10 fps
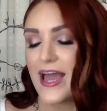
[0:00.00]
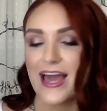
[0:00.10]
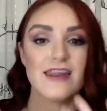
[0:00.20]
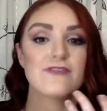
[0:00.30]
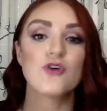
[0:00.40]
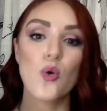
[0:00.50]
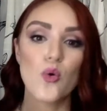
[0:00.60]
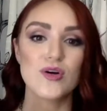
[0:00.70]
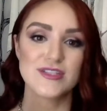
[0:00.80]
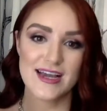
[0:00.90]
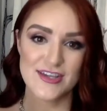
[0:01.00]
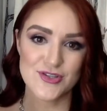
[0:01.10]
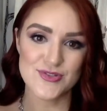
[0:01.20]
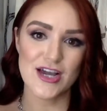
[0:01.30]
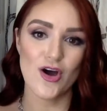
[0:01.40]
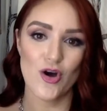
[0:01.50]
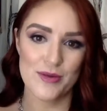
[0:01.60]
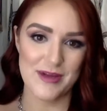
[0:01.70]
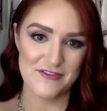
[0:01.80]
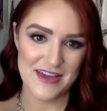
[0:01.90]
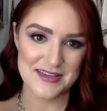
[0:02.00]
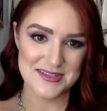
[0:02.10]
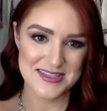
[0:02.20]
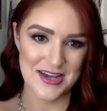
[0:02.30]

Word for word: And of course, I use it on my face,